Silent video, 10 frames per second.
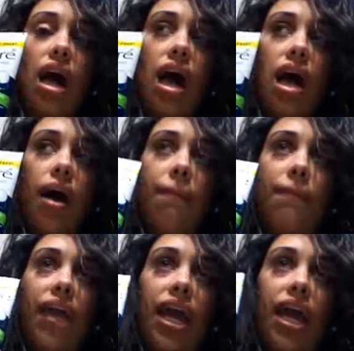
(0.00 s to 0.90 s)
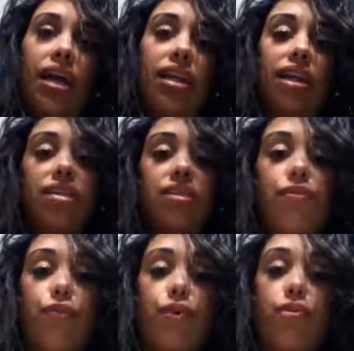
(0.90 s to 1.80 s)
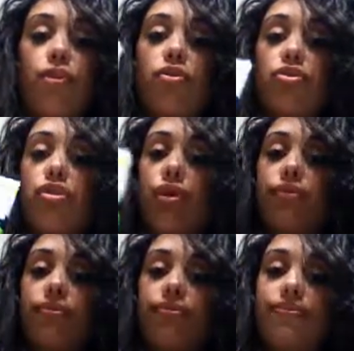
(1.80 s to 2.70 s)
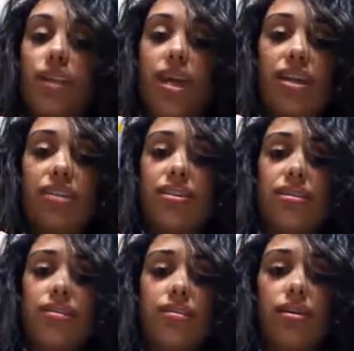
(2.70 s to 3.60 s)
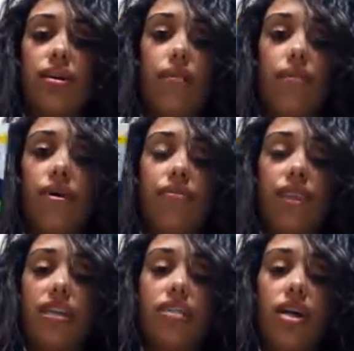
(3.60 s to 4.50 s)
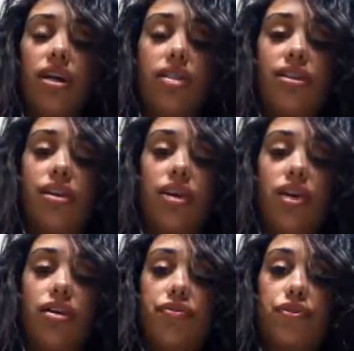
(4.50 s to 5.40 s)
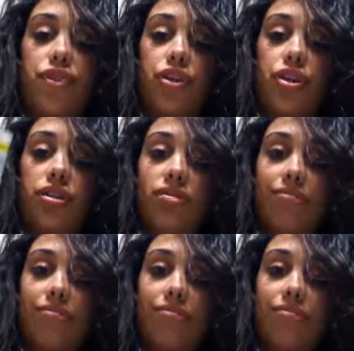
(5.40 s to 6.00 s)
and it's affordable, so it isn't above $10 for sure.